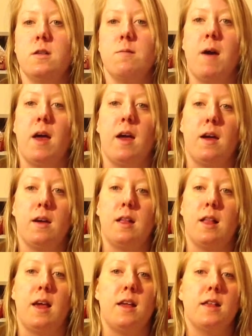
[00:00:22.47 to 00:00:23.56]
my
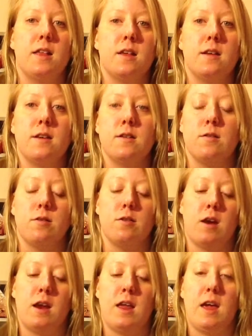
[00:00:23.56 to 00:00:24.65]
lights, so they're
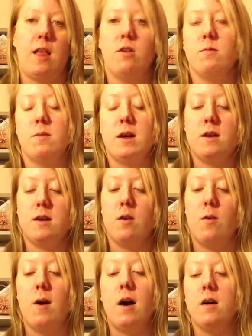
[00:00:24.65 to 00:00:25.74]
kind of yellow, but oh
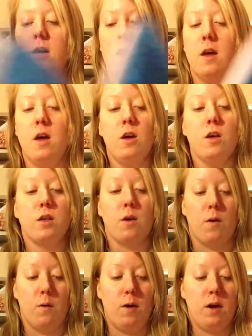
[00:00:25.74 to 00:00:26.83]
well.
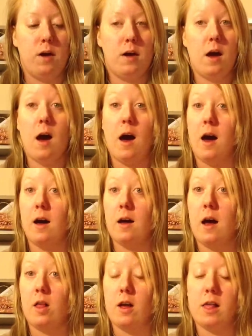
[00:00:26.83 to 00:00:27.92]
So,
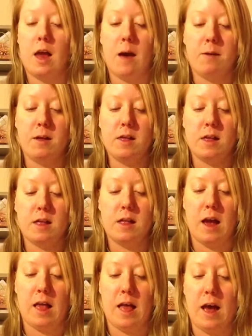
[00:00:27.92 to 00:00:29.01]
a lot's happened since
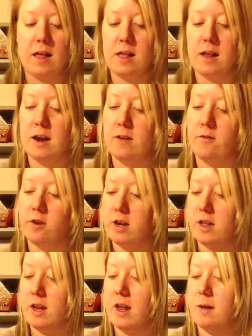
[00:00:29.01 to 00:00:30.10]
I last did a
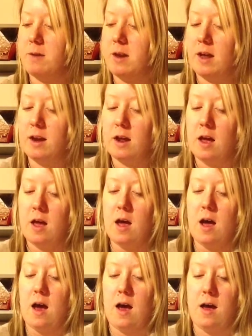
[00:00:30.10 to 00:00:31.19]
fertility update,
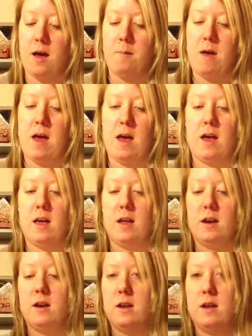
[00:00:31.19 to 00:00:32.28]
and
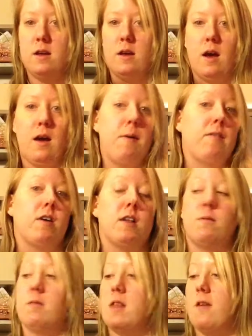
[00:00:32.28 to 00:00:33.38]
I've got
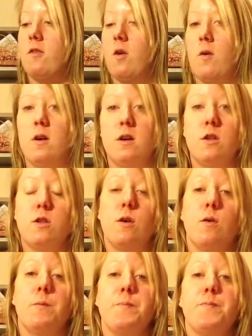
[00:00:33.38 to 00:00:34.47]
some stuff going on. So,